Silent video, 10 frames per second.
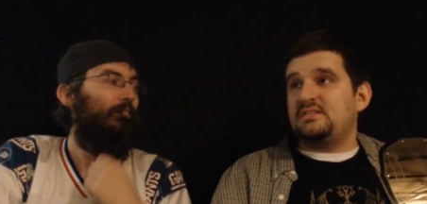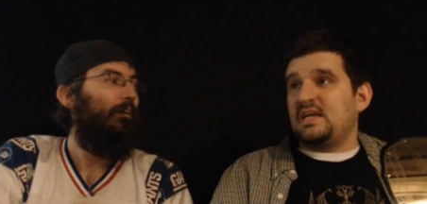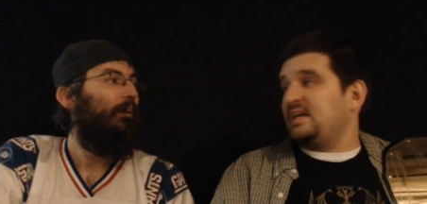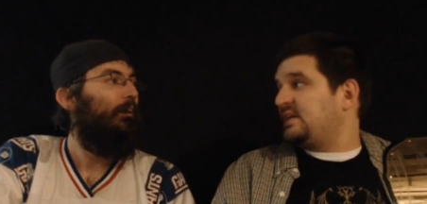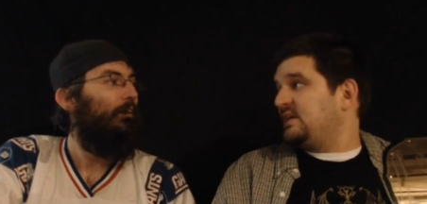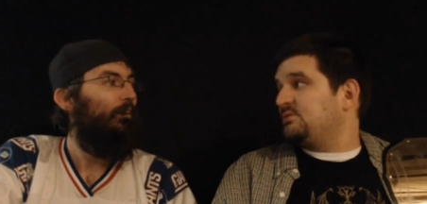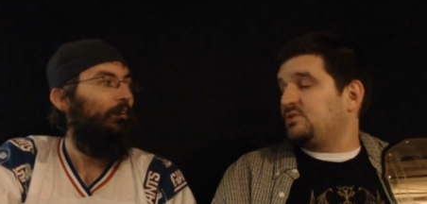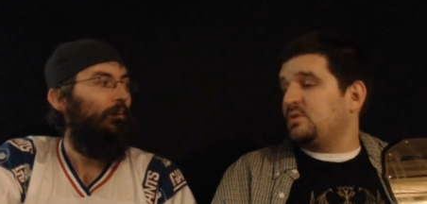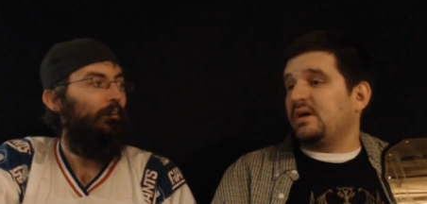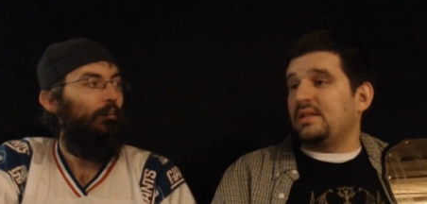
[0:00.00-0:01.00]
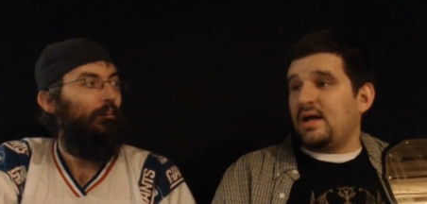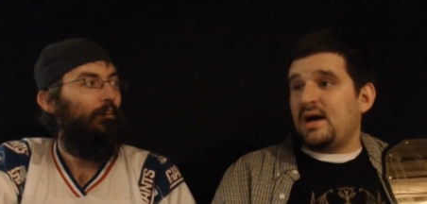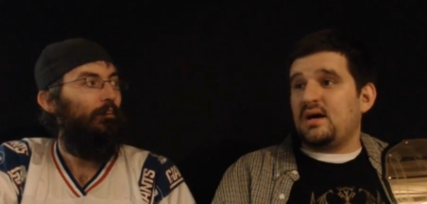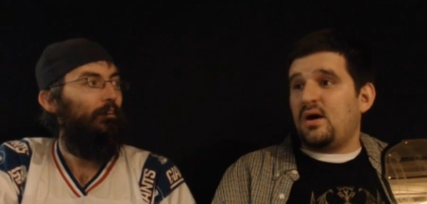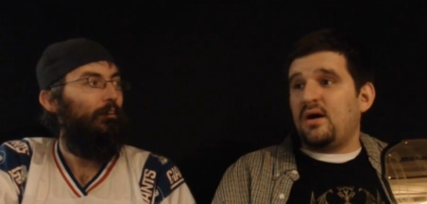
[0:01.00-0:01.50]
Speaker 1: take he was doing a
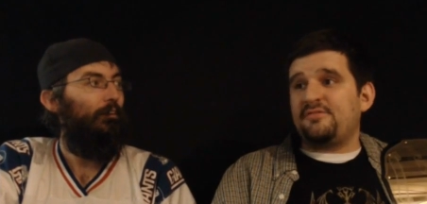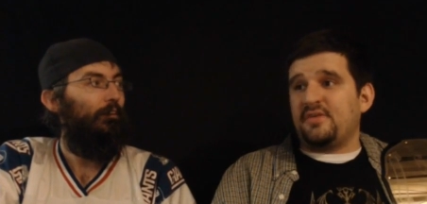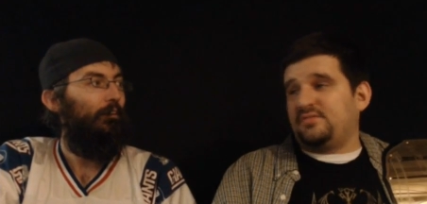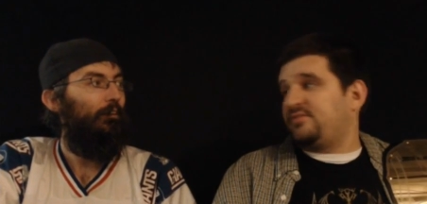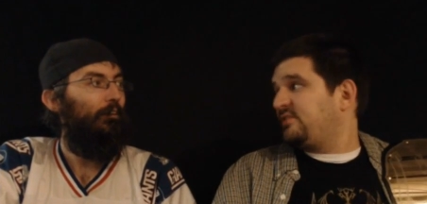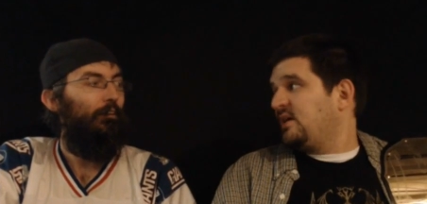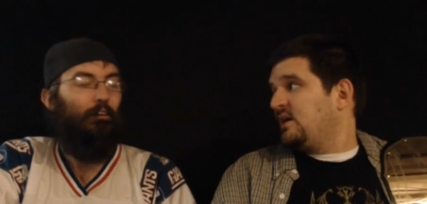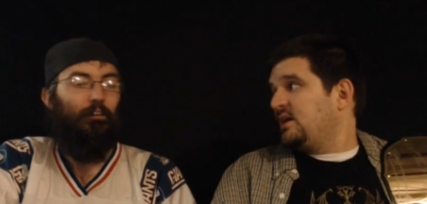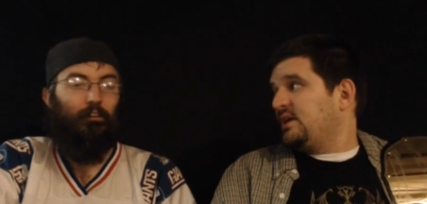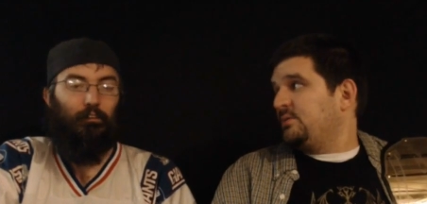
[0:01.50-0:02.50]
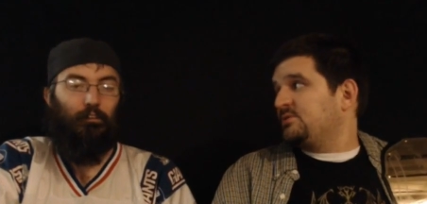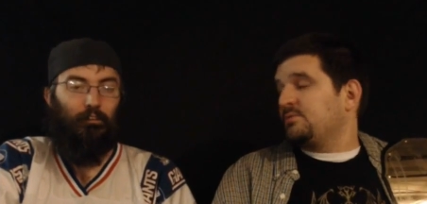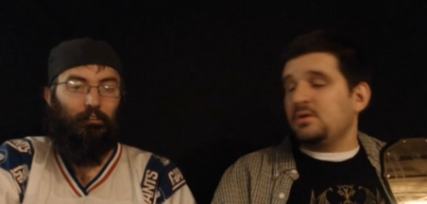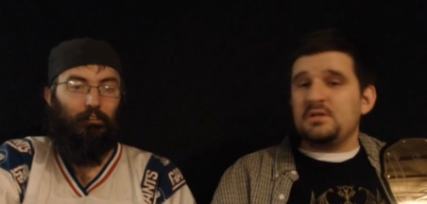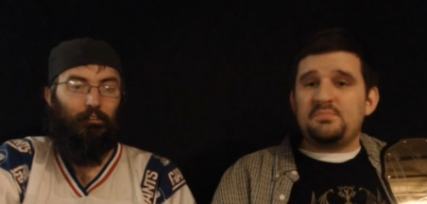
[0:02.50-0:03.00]
lot of offense. He was
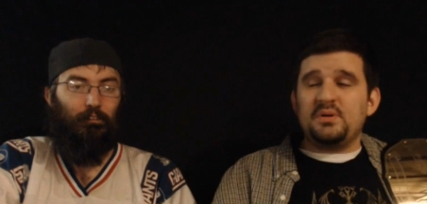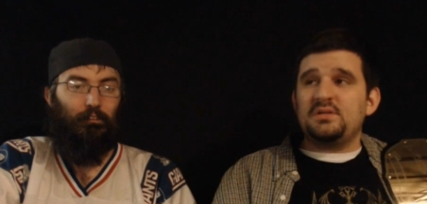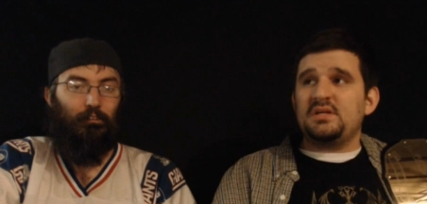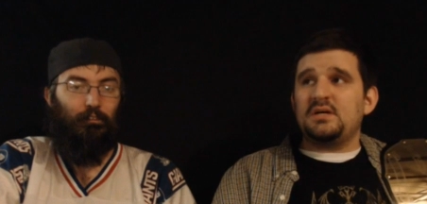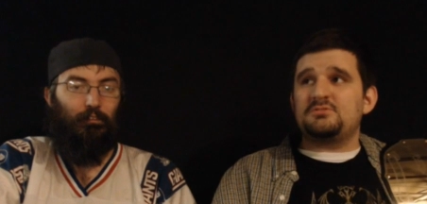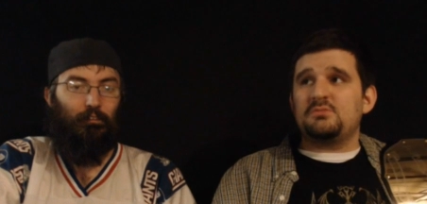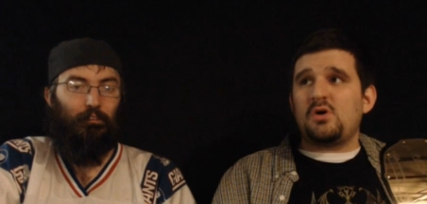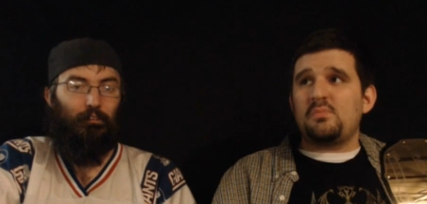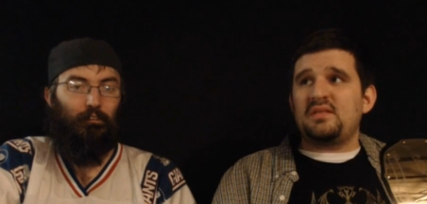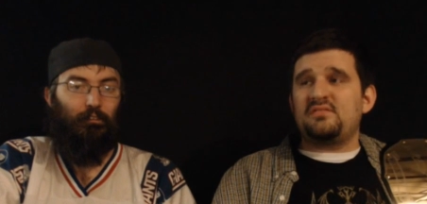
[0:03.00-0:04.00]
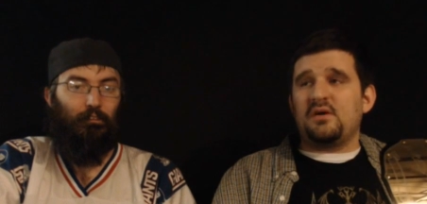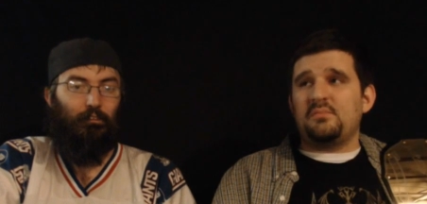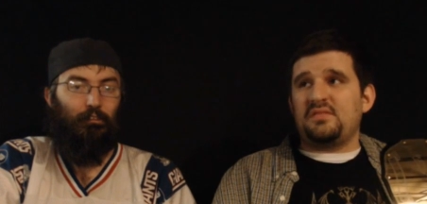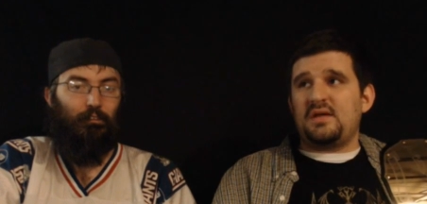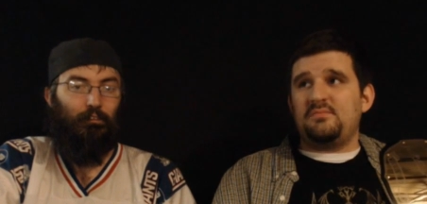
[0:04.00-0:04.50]
really building up some
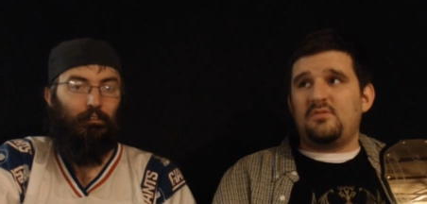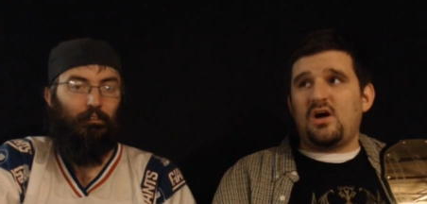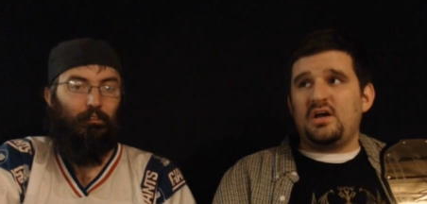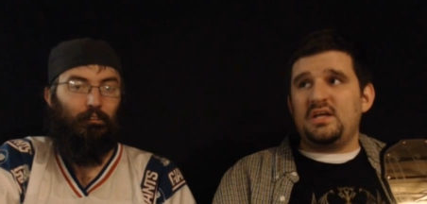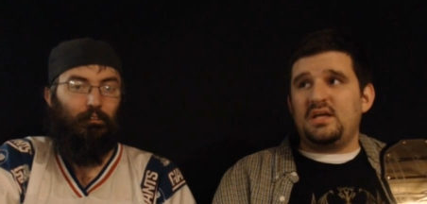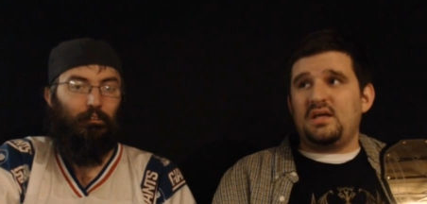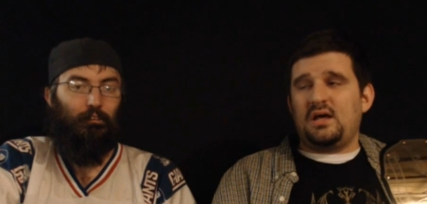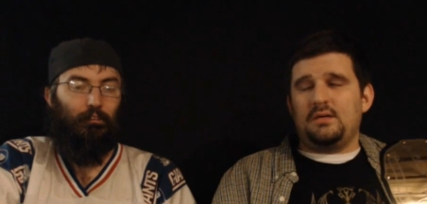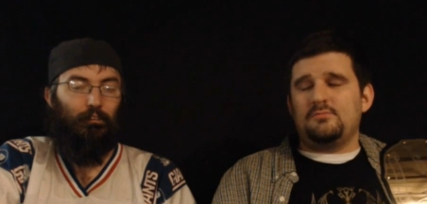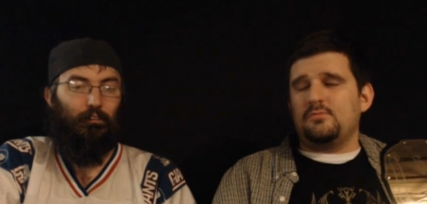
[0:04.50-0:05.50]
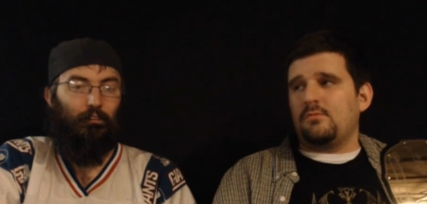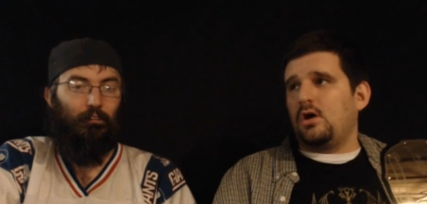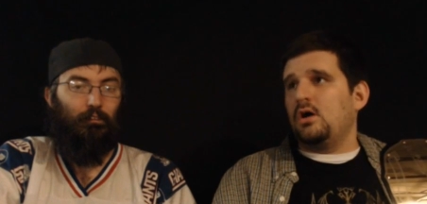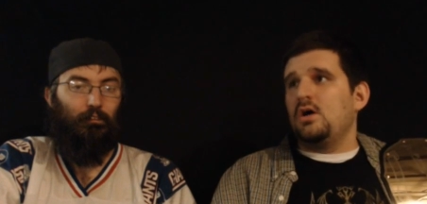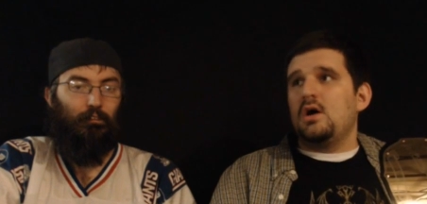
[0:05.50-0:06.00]
momentum, and then Raw hit, uh,
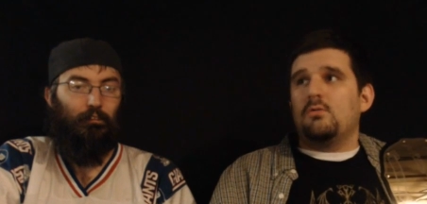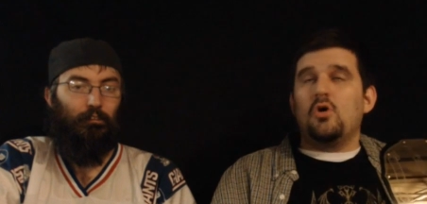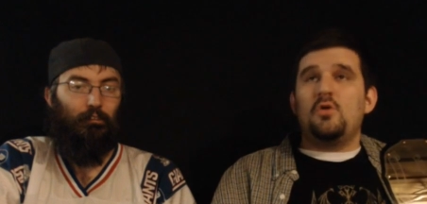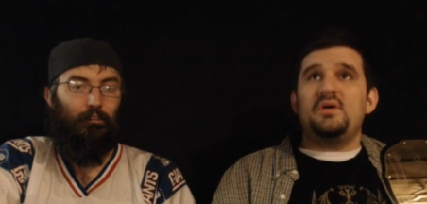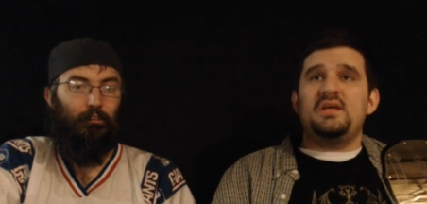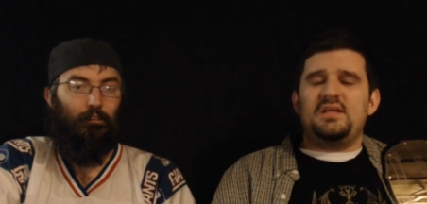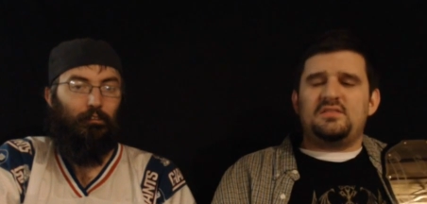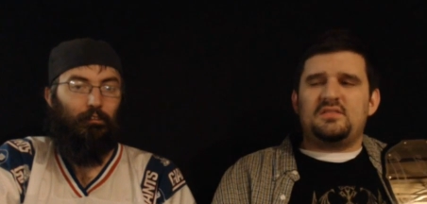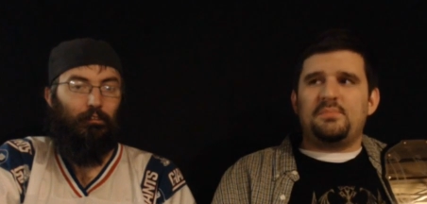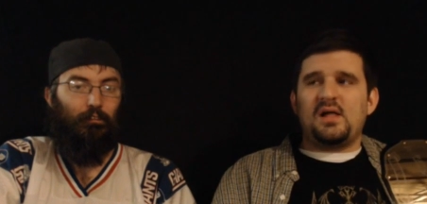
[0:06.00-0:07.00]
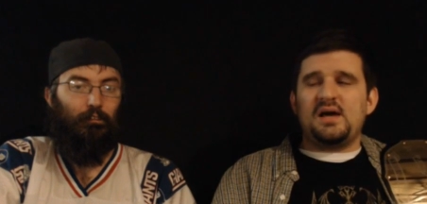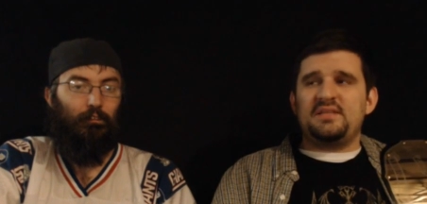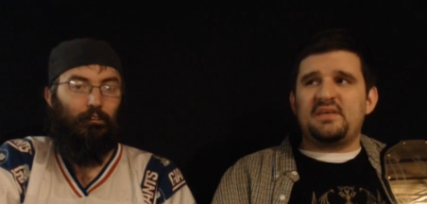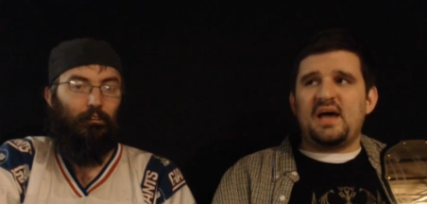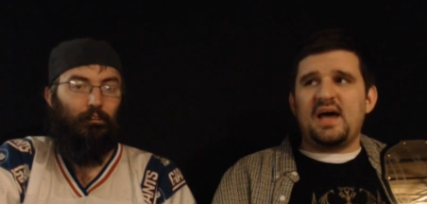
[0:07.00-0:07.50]
Raw Roman hit the
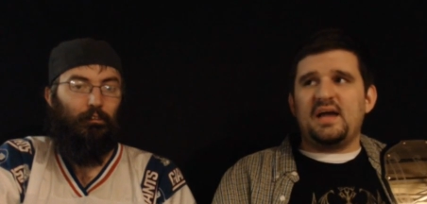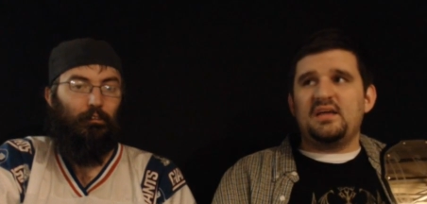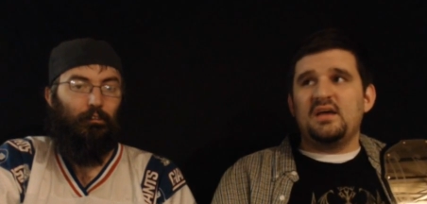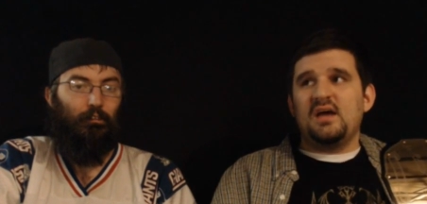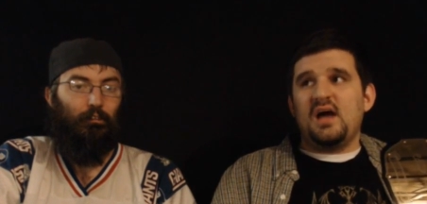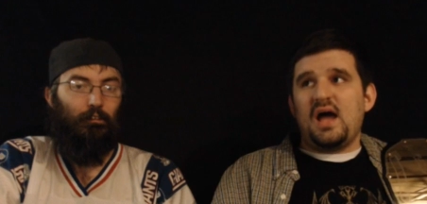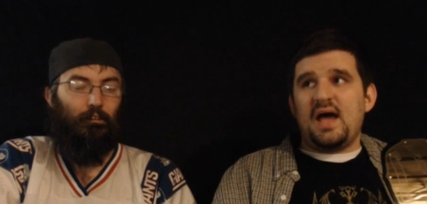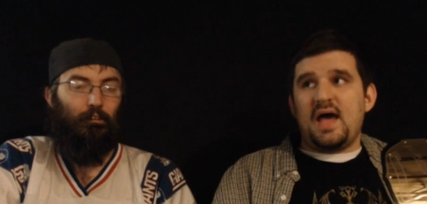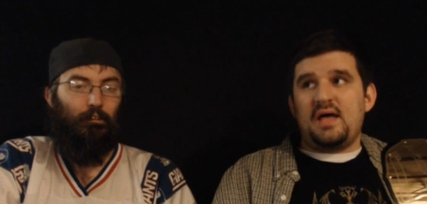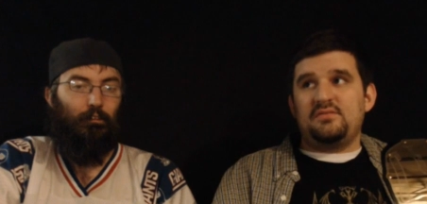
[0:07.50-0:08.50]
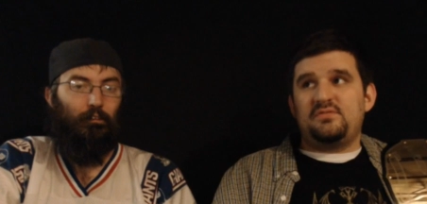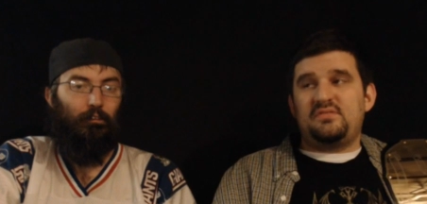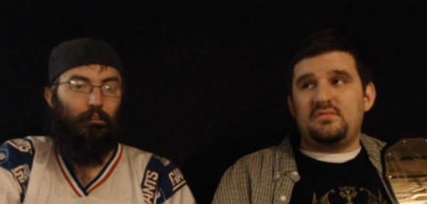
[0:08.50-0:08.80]
blind tag, and